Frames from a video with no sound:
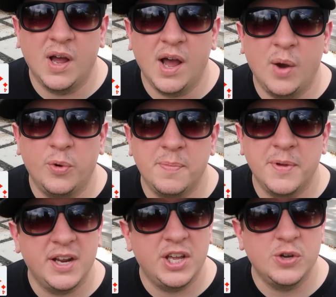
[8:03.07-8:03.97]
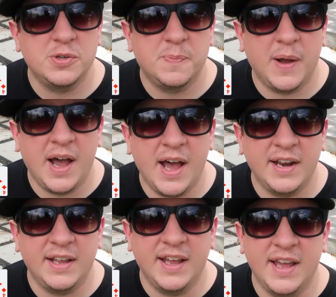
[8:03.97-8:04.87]
Would have been a huge
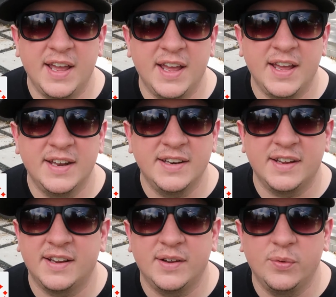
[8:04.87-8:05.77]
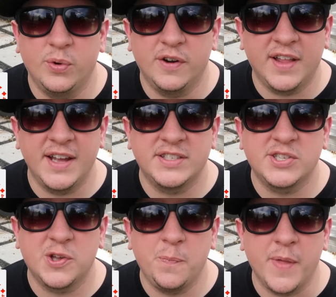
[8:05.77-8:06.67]
pot and would have liked to
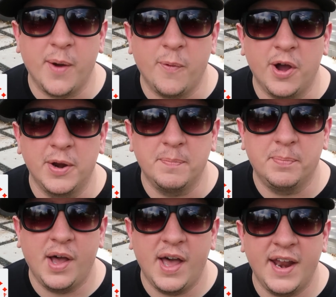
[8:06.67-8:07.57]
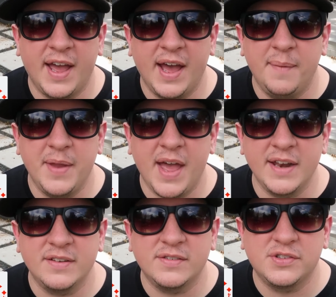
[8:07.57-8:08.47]
scoop that one, but I'm
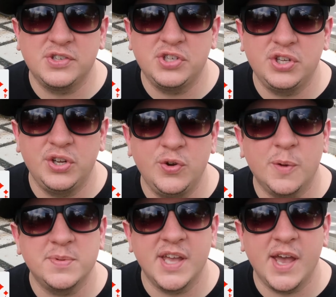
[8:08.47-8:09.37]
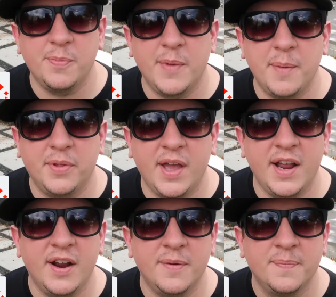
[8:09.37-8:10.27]
not too upset with my play
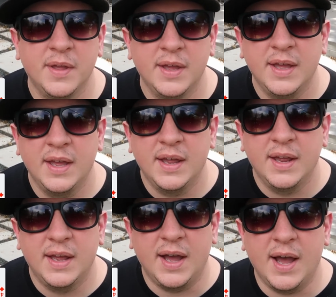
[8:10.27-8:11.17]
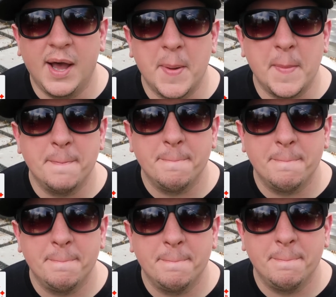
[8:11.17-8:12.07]
here.
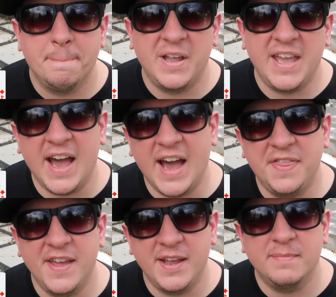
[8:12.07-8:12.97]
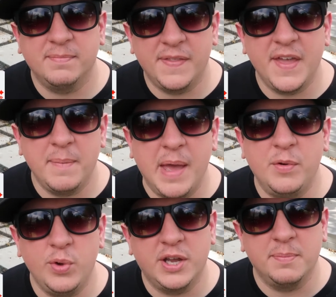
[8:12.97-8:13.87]
But yeah, I think
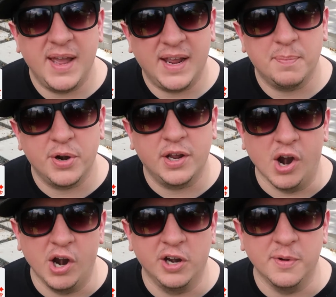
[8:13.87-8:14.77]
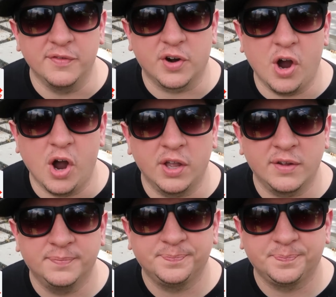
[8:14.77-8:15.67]
maybe we could make a pretty good argument for calling.